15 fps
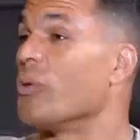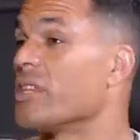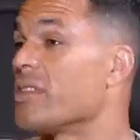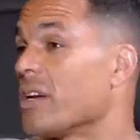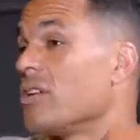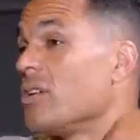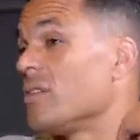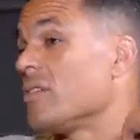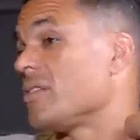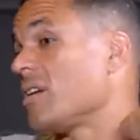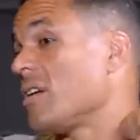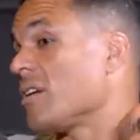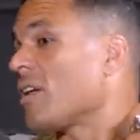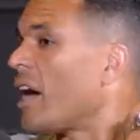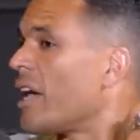one thing, you,
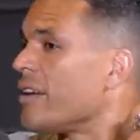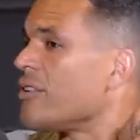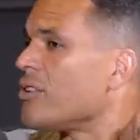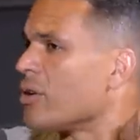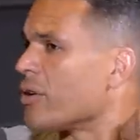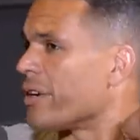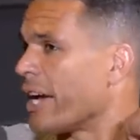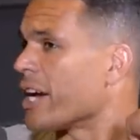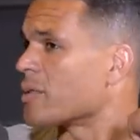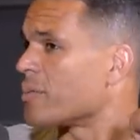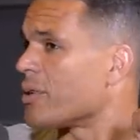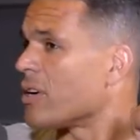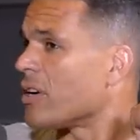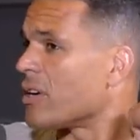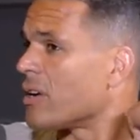uh, I didn't, you're an
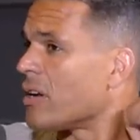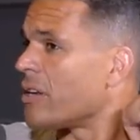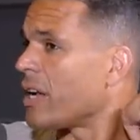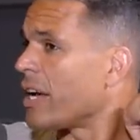expert on